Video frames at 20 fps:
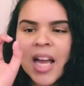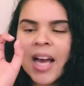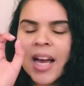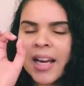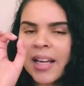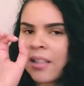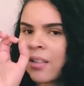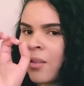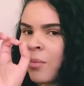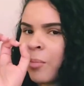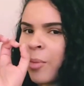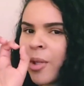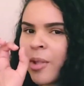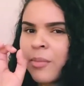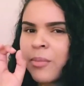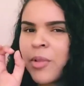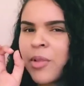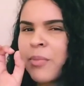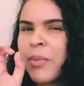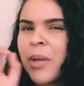tiny
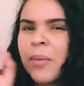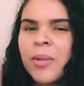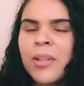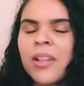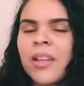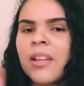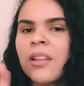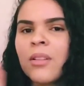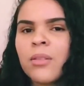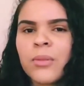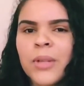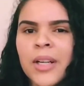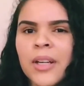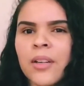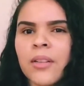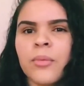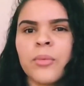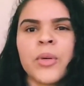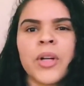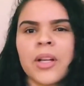bumps, maybe like
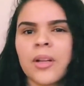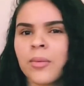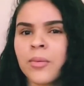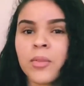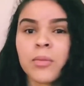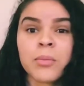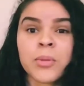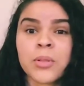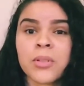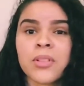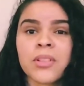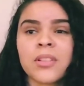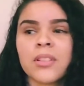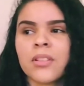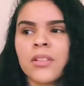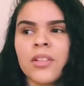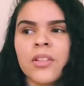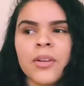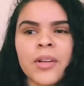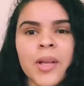around when I'm supposed to,
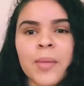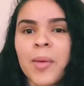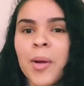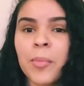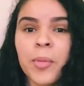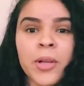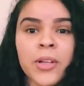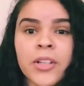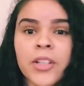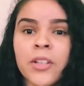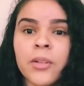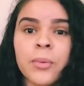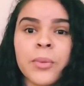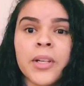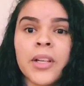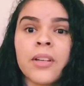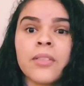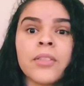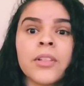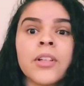get my period or
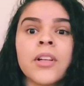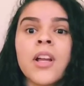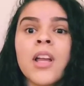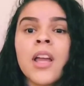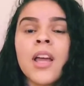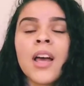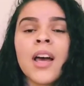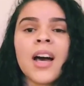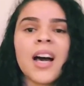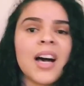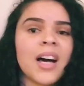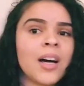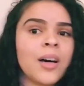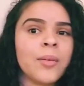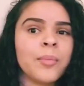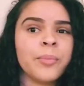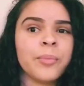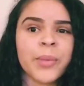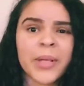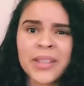whatever.
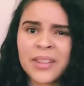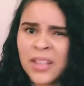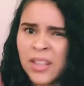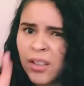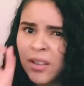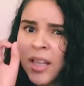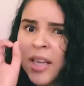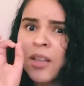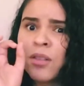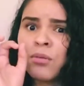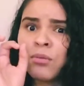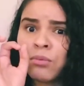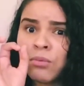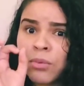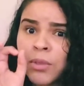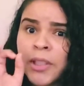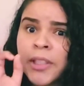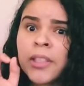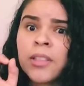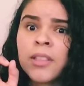But they're like
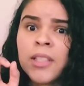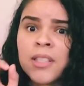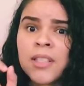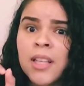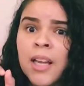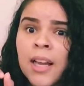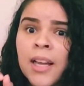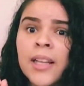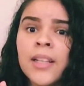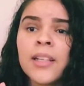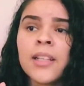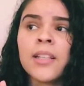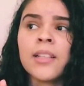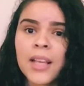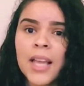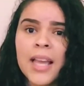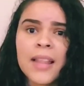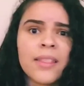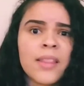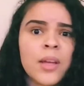really tiny,
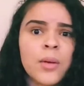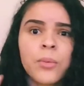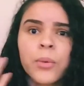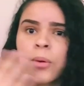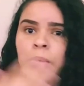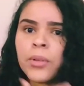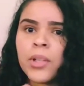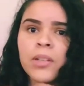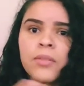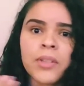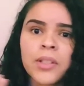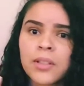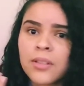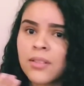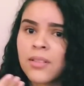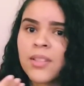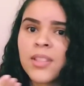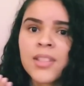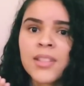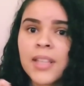and they won't even
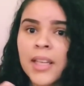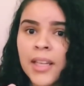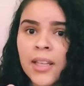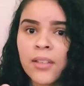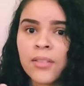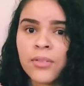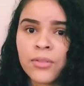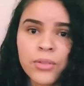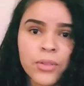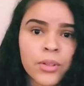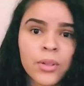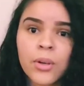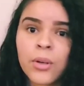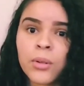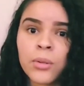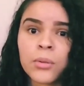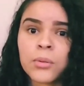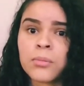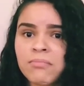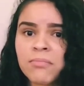stay for the
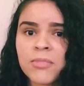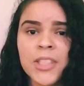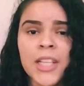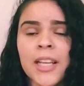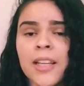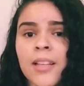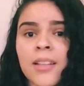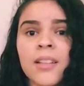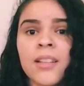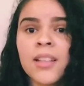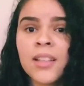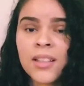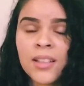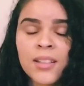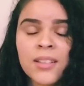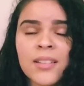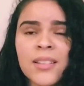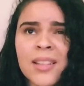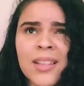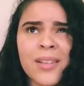whole day.
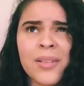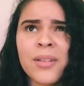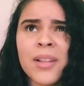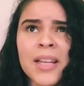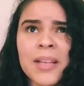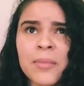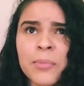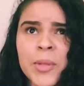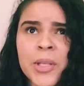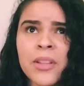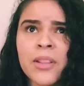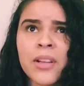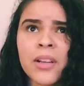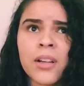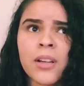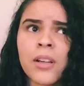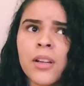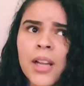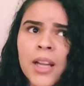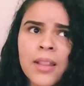They'll like be
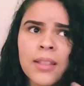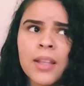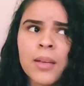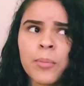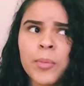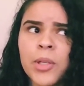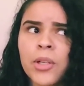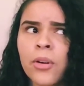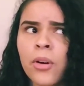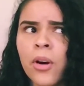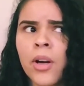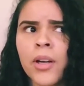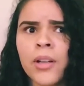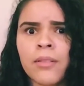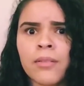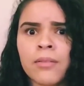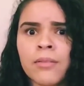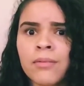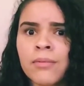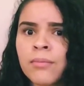there and then be
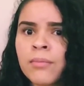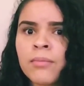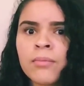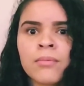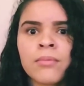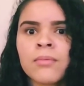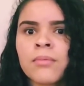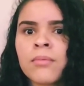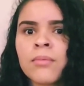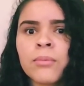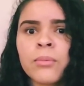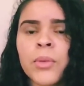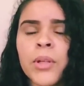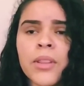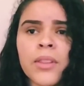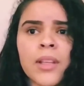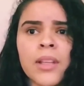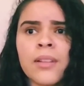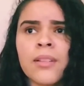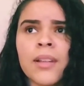gone
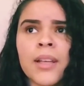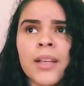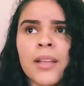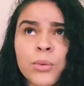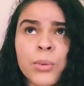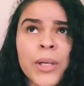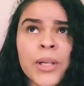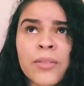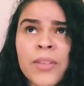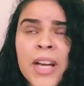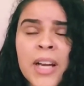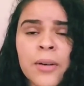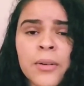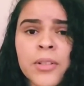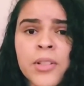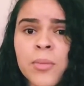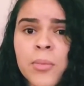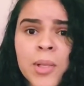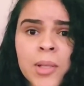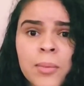within like 12
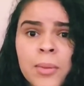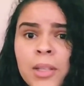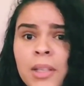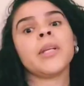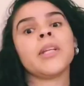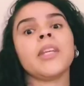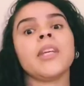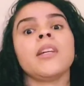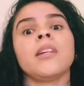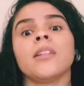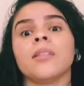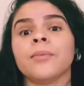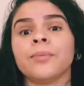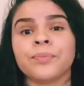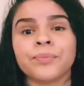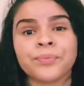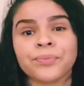hours maybe. But yeah,